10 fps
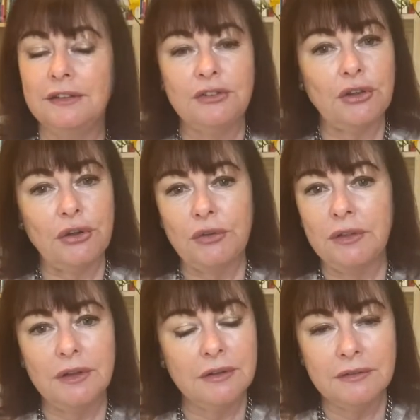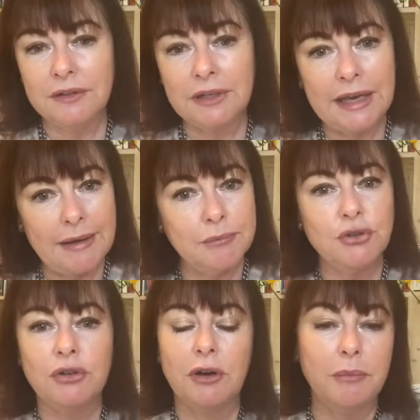so the
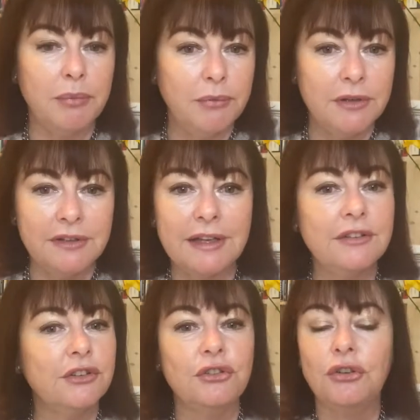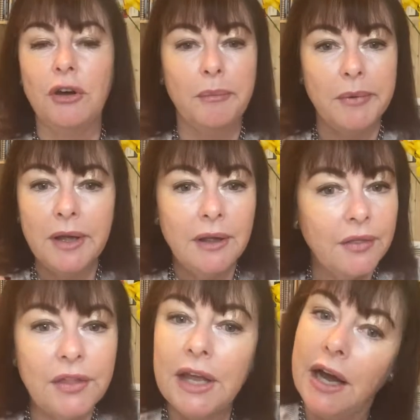laptop, the desktop,
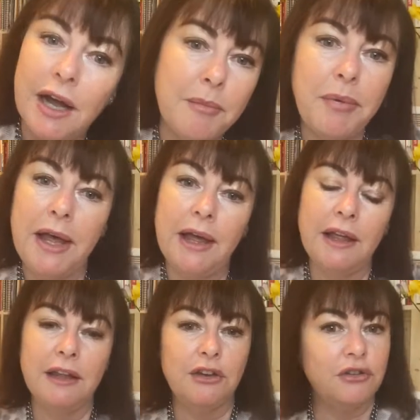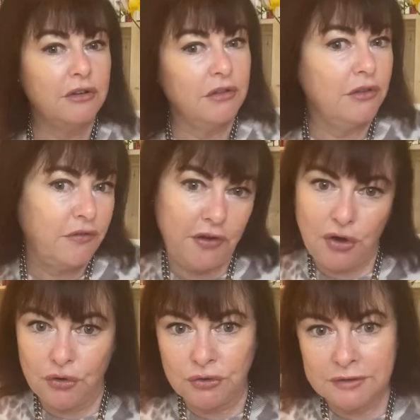the iPad, the
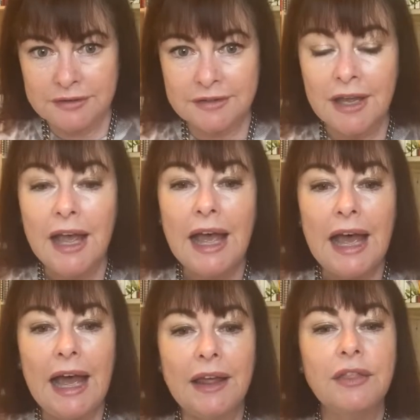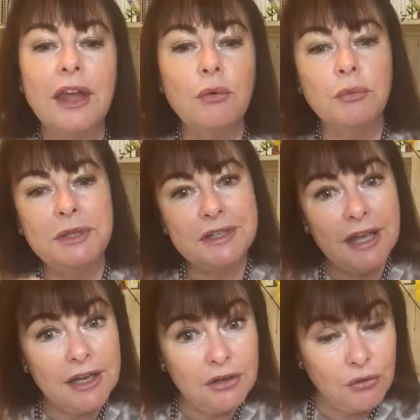phones, and they will be
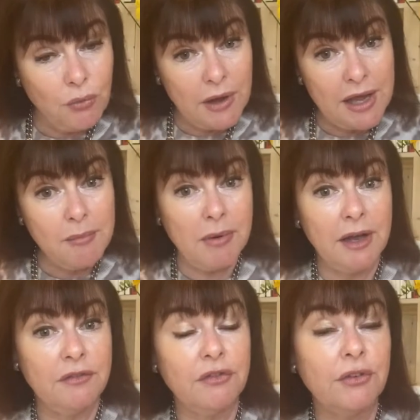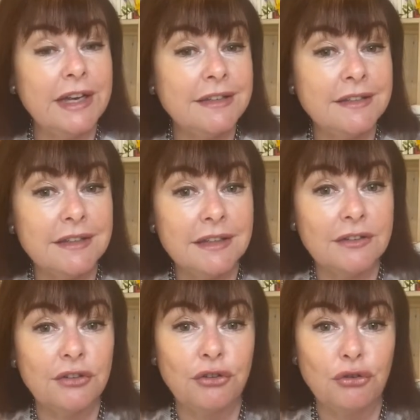taken away by
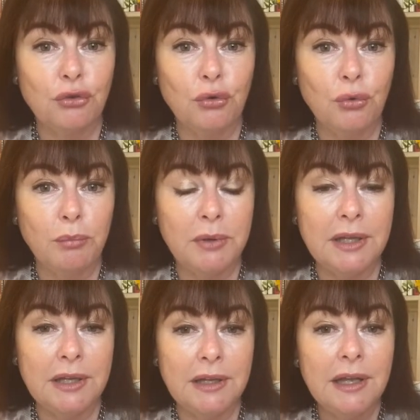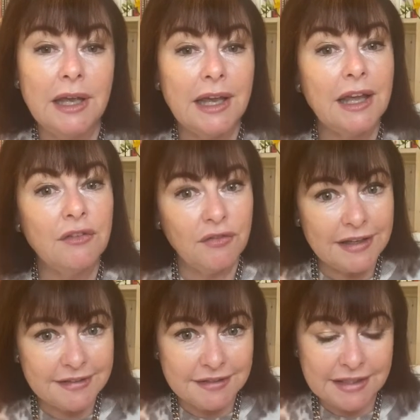forensics to be
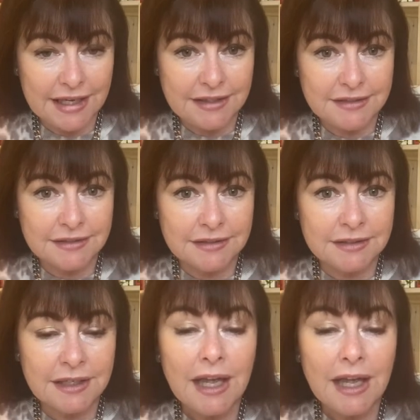investigated.